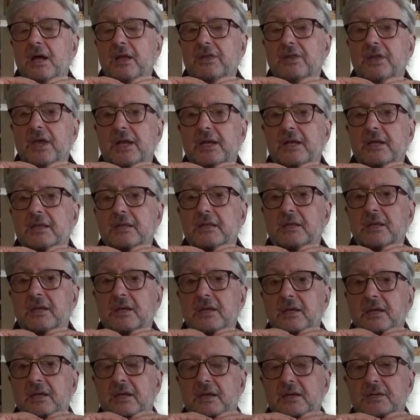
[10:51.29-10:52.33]
that at
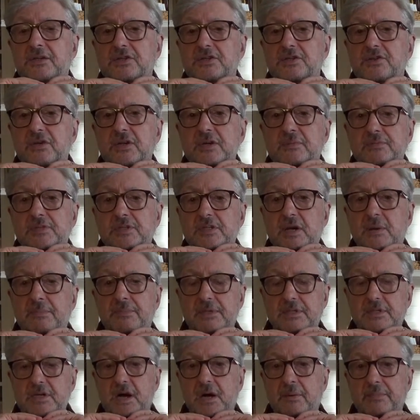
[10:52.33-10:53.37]
the extreme
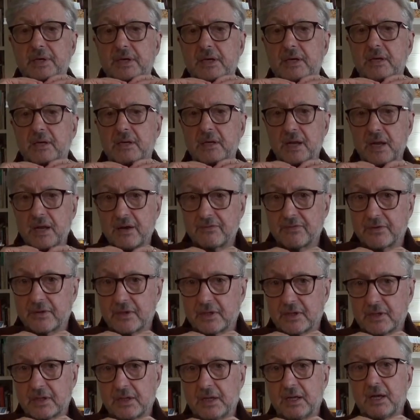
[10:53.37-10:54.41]
subatomic
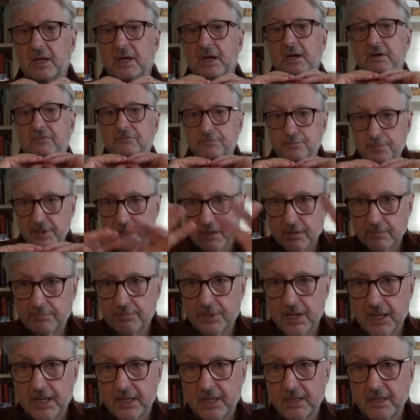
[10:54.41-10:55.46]
level of Big
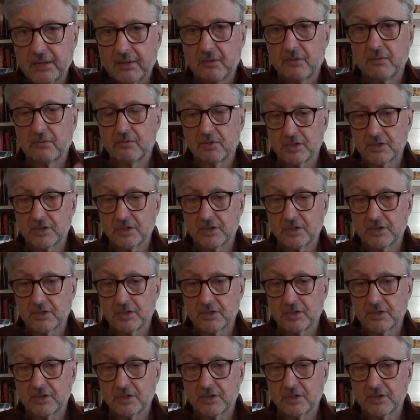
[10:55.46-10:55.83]
Bang,